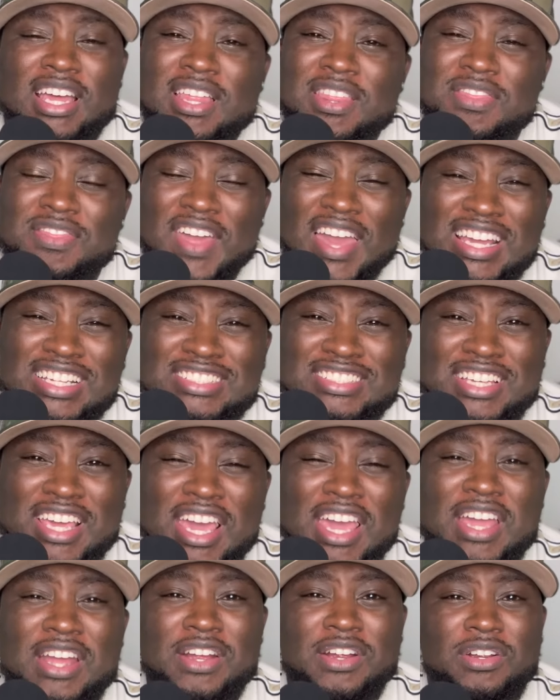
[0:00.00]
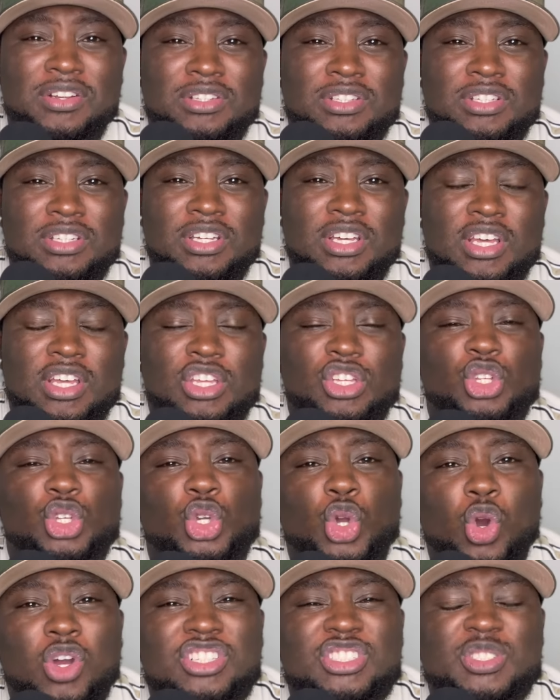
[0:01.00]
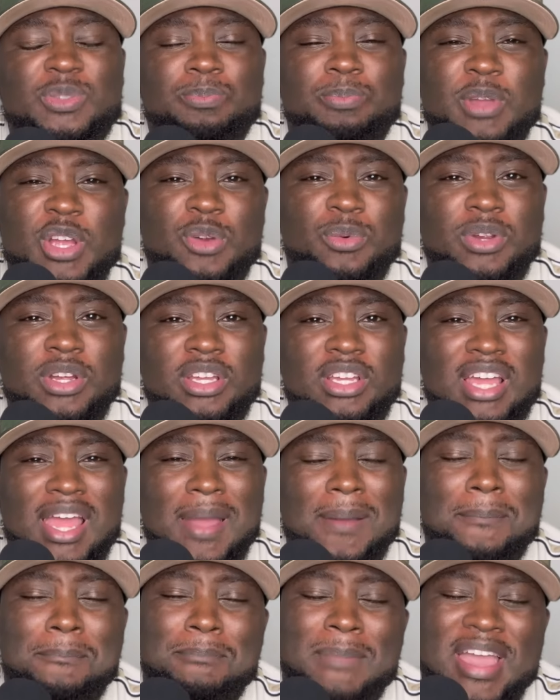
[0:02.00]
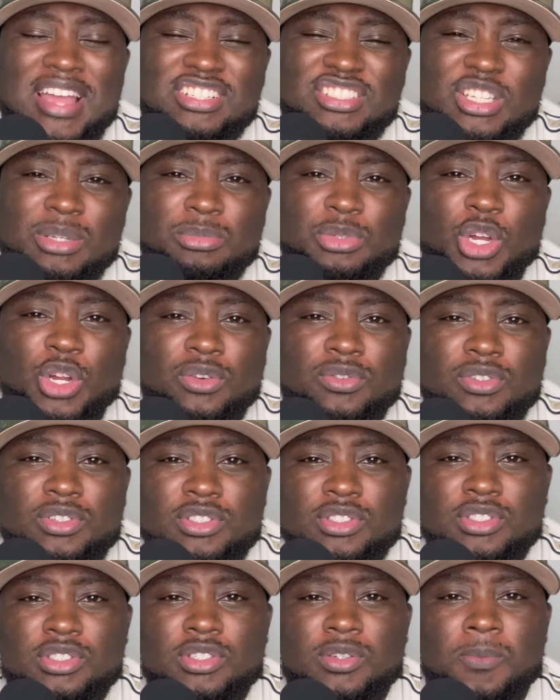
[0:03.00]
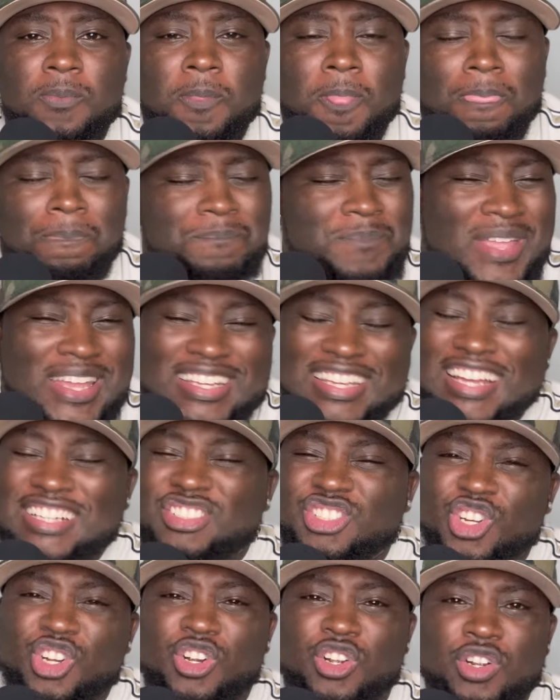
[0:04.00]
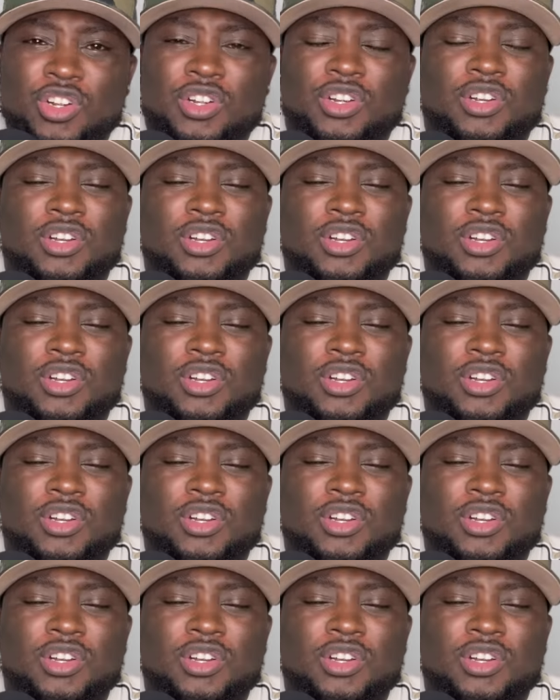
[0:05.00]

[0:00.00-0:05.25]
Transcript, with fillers: They Scared. Your spirit makes them nervous. Yes, sir.